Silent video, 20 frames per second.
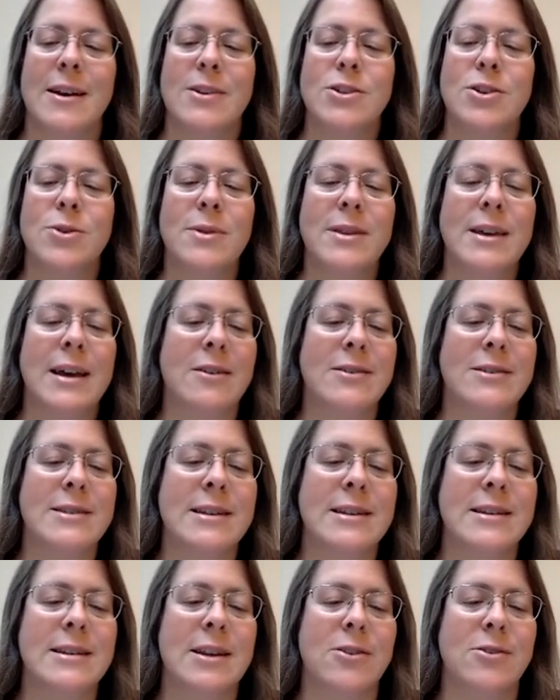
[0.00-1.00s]

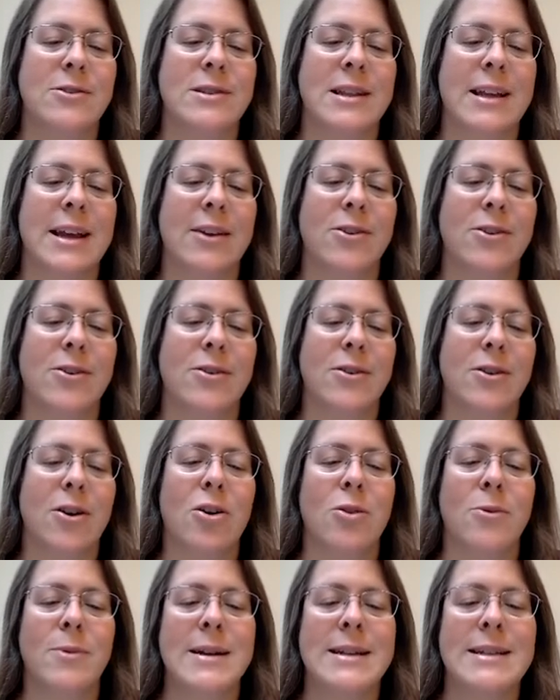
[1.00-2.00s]
2,000 years later,
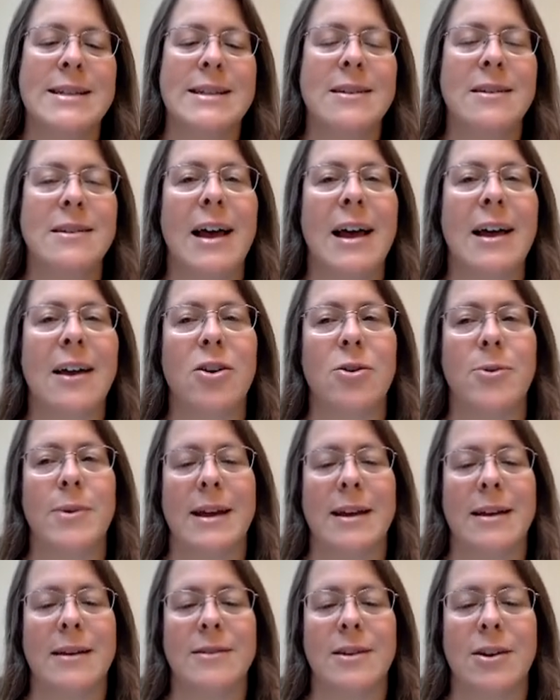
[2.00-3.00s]
are we still
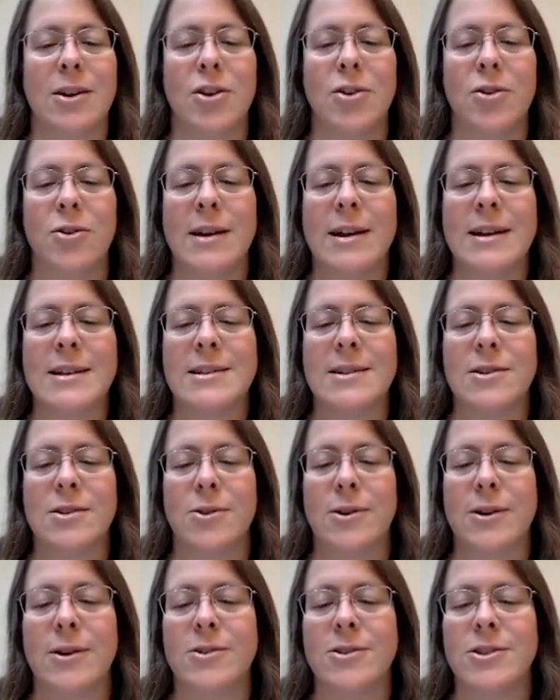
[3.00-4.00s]
echoing the curious
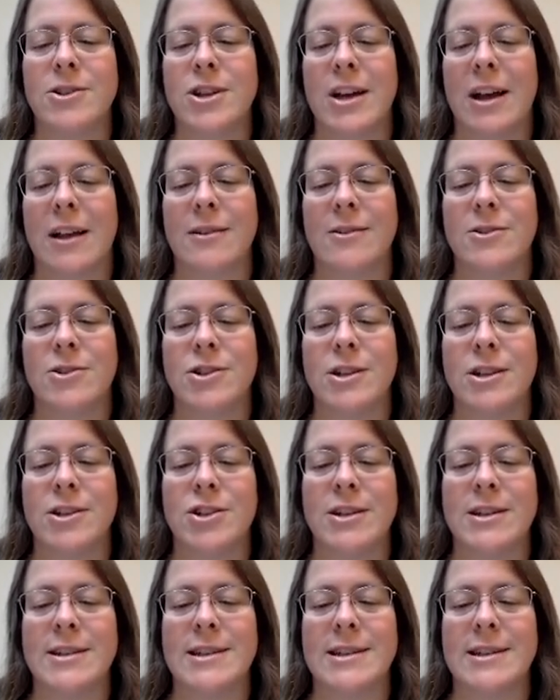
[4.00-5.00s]
lawyer's challenge to
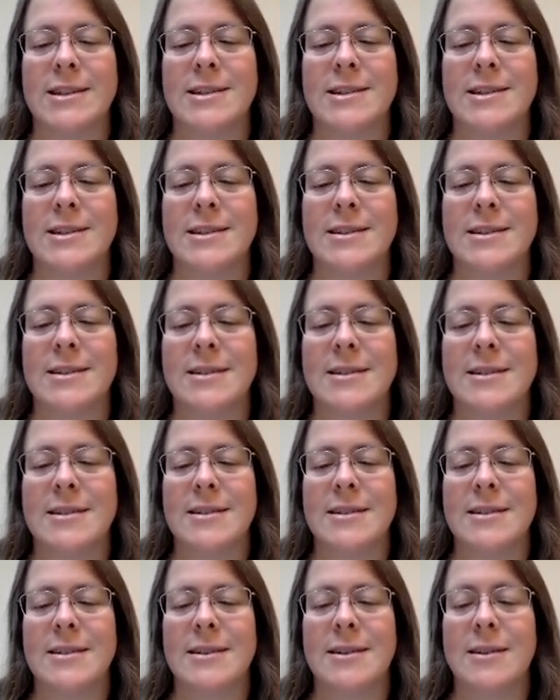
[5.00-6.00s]
Jesus?
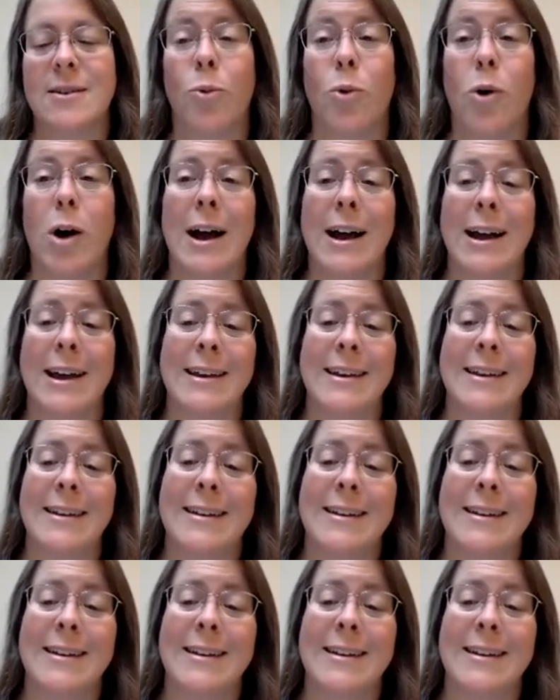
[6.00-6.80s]
Why?